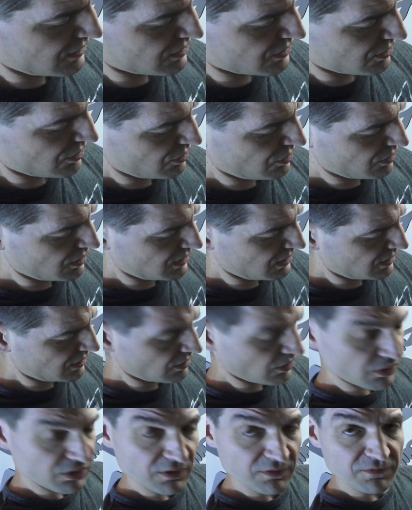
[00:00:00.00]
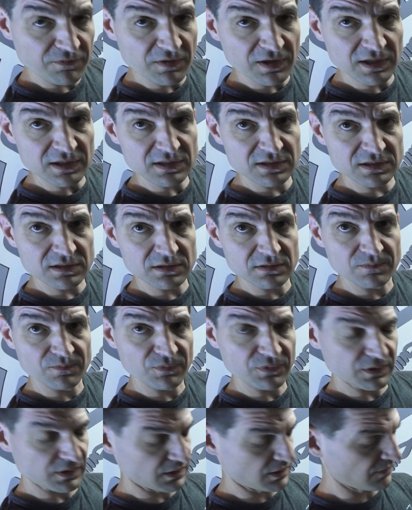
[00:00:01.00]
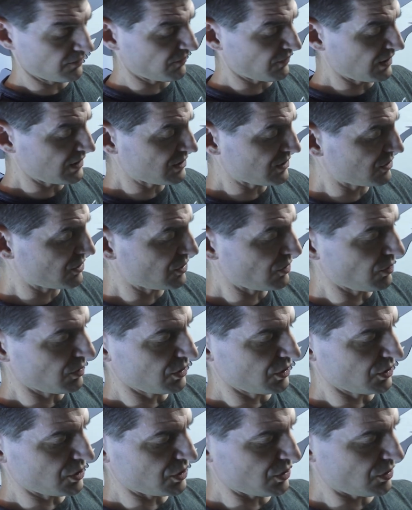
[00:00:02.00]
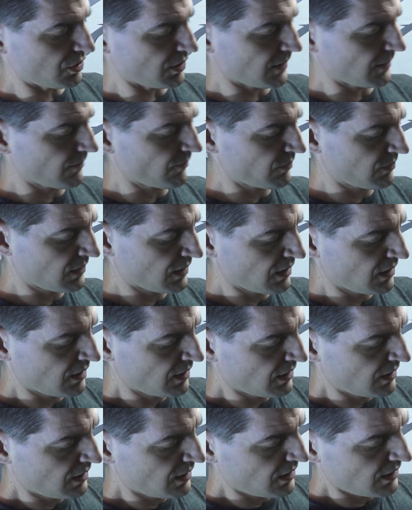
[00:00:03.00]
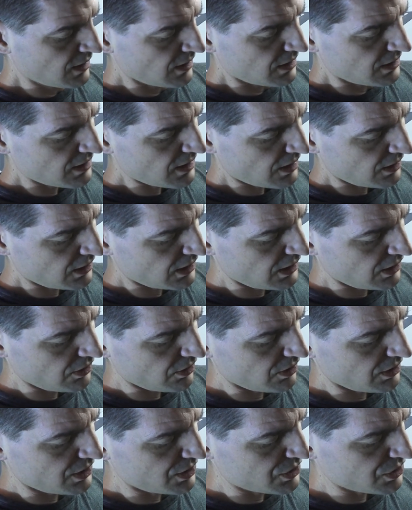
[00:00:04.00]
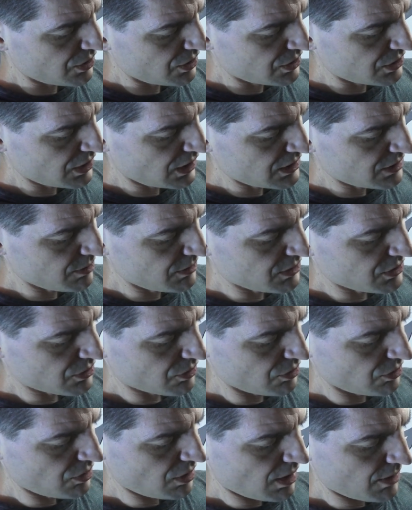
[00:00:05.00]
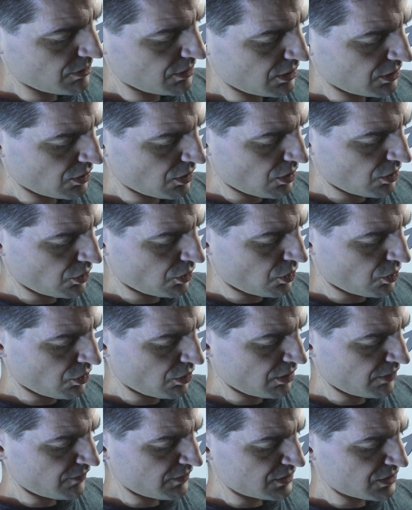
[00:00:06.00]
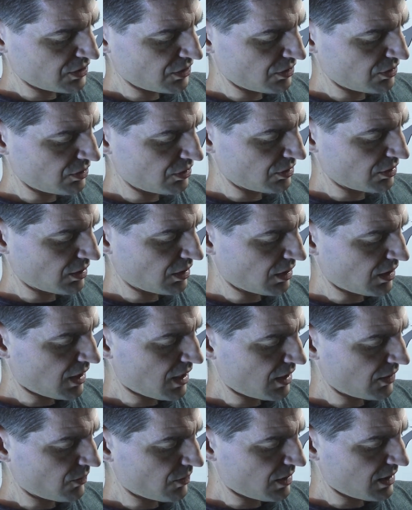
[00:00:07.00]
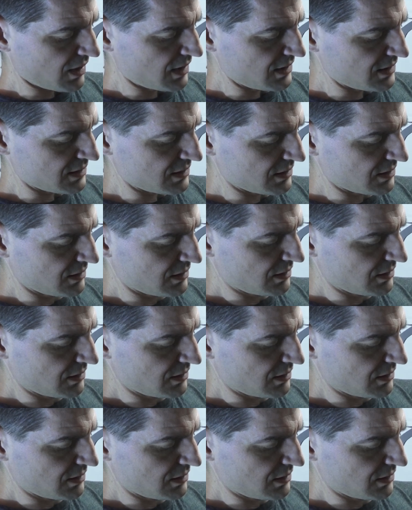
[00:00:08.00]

screw in on the face that faces you when you're shooting. Now here is your adjustment screw. I'm going to go a quarter of a turn clockwise.